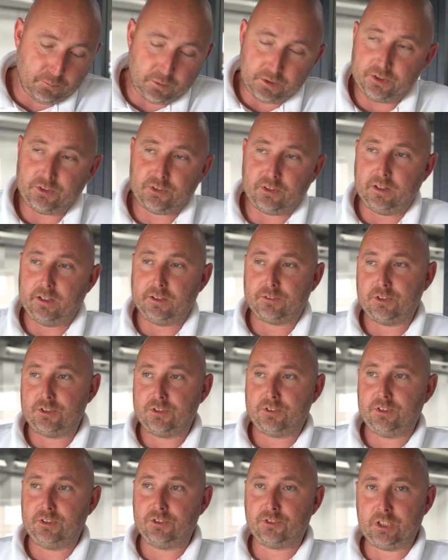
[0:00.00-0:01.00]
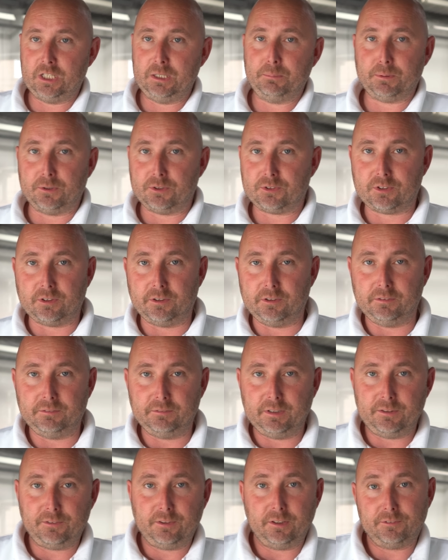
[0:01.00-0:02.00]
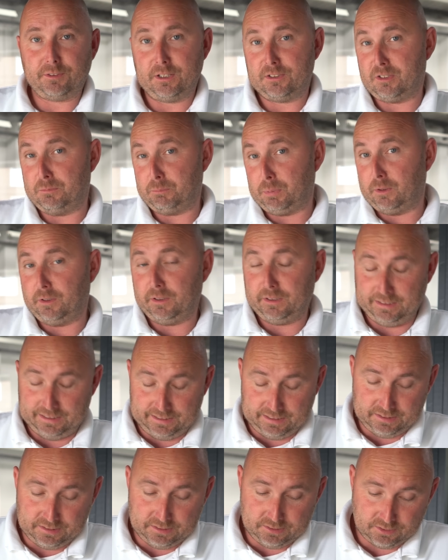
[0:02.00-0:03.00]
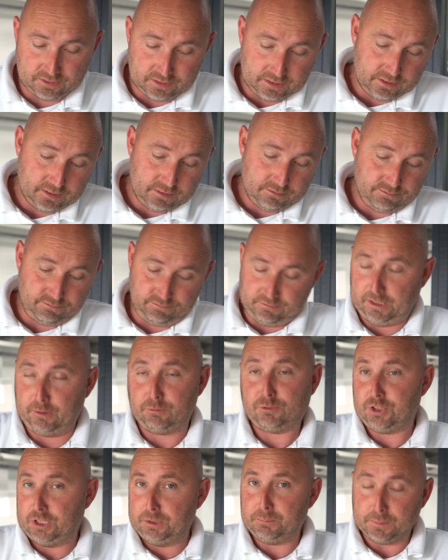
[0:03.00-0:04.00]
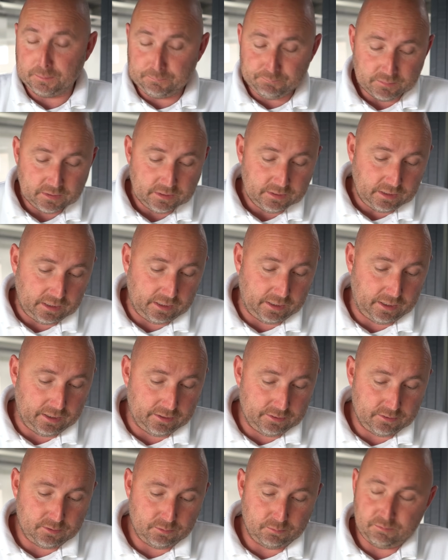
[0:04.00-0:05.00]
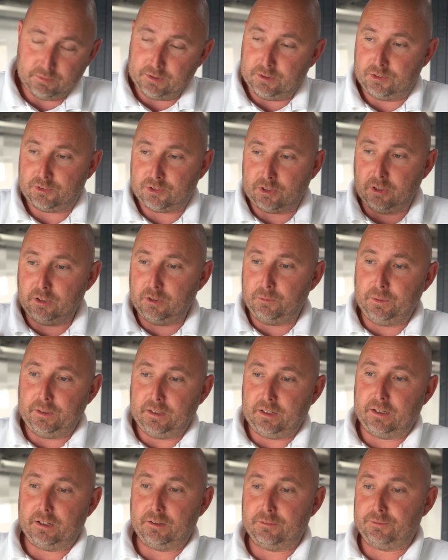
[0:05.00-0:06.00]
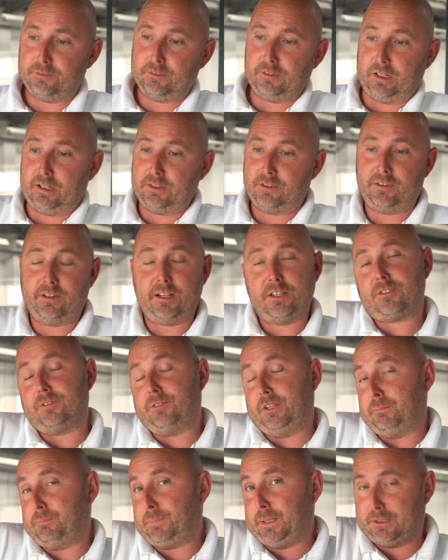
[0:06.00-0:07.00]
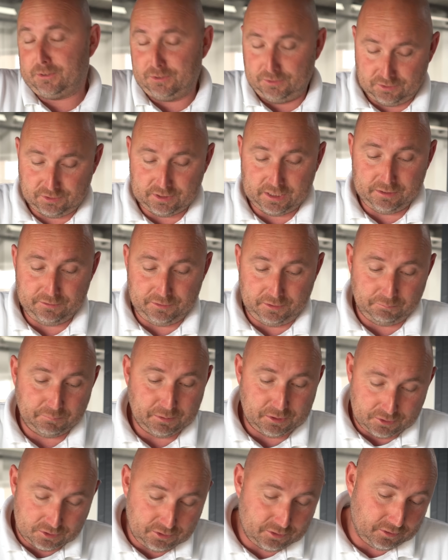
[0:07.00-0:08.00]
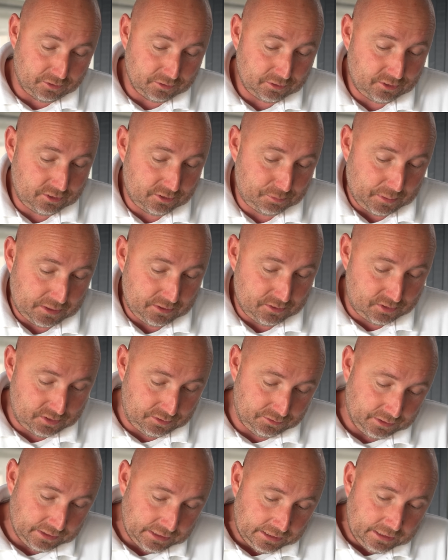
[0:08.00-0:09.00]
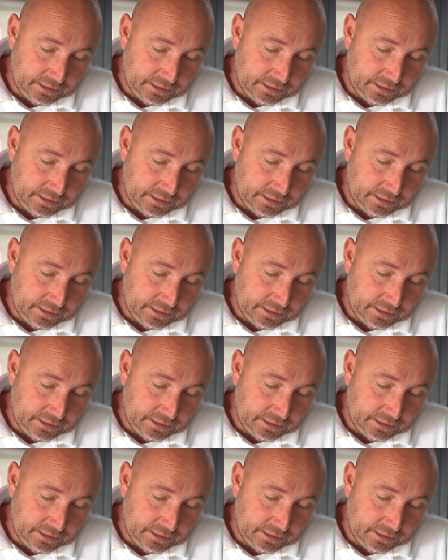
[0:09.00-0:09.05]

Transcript: One is electricity is cheaper, so anything I've had to buy is now cheaper, and the solar we have has less of an impact on saving because it's not as expensive.